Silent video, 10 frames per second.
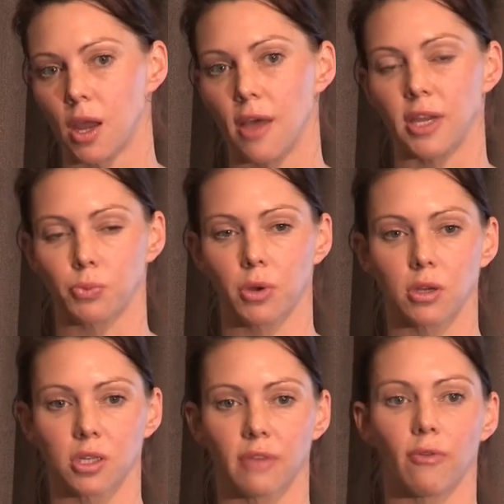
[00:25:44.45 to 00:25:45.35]
And that's
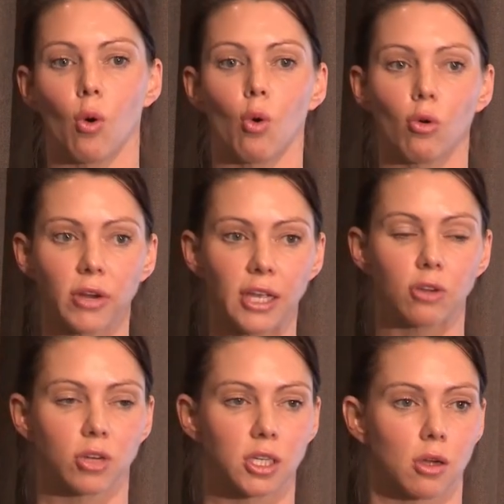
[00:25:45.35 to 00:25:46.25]
because they've already
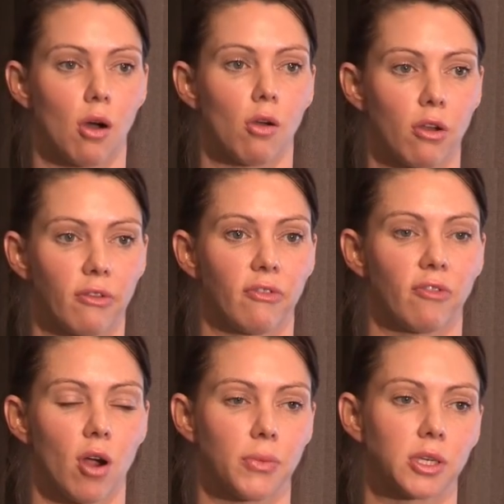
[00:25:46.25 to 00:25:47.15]
addressed a whole lot of
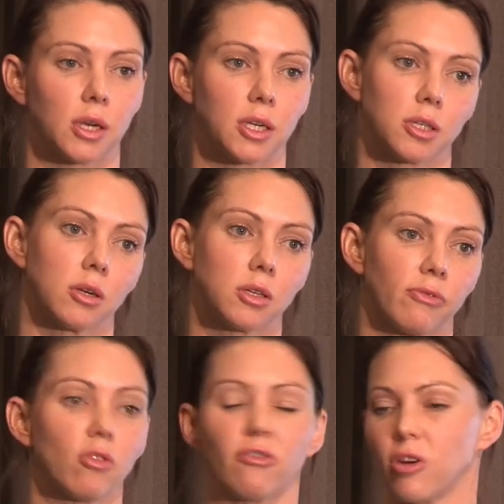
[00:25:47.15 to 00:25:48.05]
environmental issues
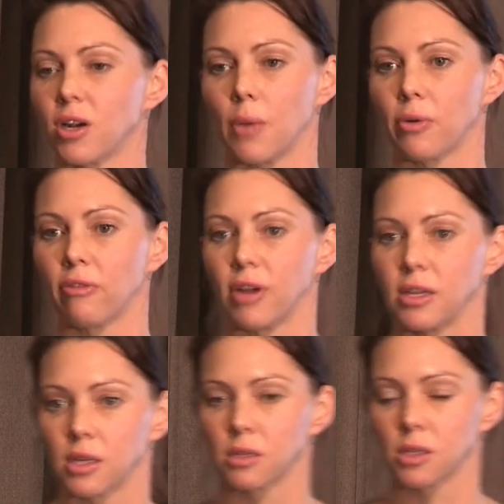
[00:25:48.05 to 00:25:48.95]
for, for a number of
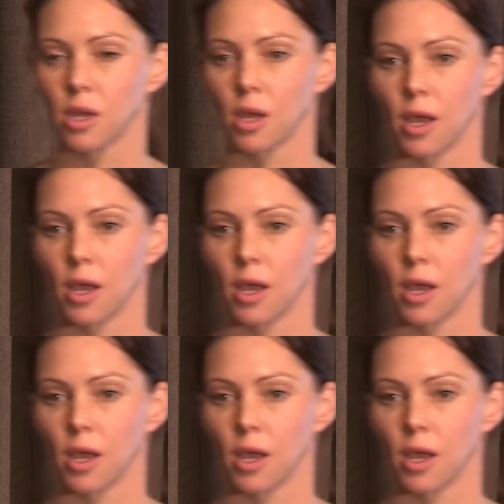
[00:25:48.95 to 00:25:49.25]
reasons,